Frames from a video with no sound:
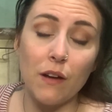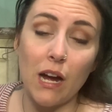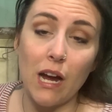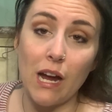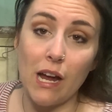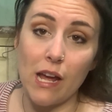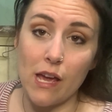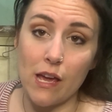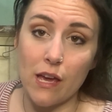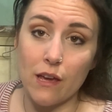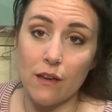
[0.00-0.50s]

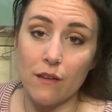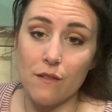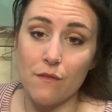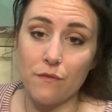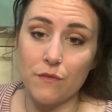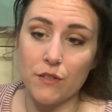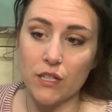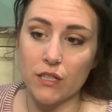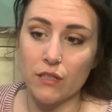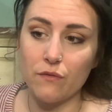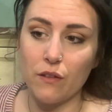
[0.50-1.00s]
I
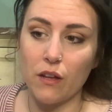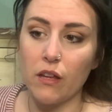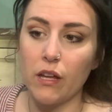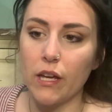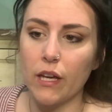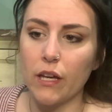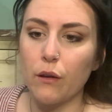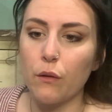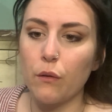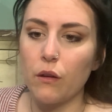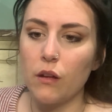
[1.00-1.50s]
just felt
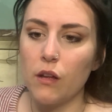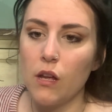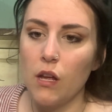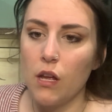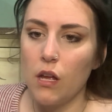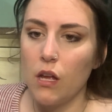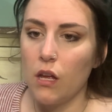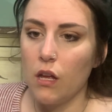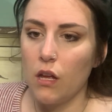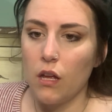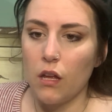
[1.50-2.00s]
like
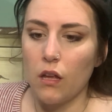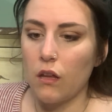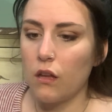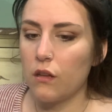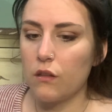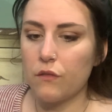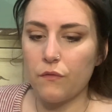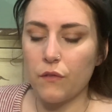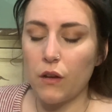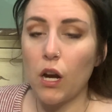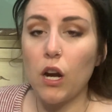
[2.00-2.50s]

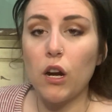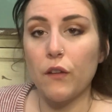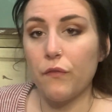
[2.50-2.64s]
her